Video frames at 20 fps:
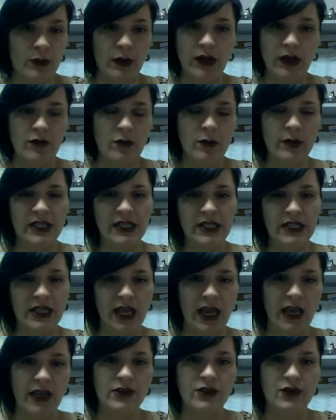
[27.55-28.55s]
while everybody
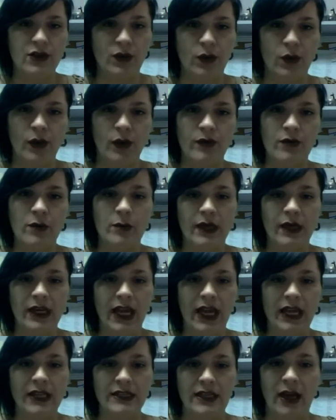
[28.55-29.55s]
skates or
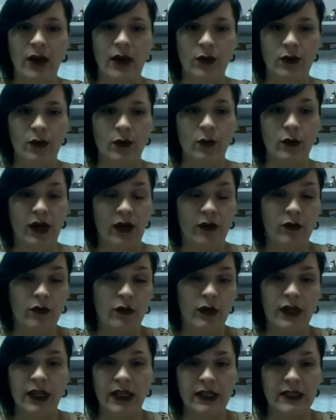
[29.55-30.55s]
everybody hangs out or
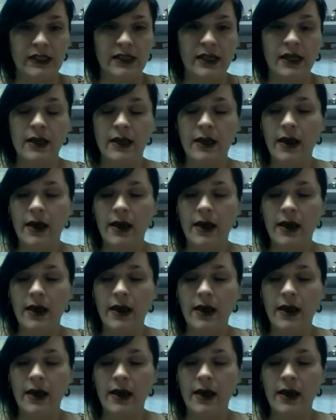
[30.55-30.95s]
whatever it is.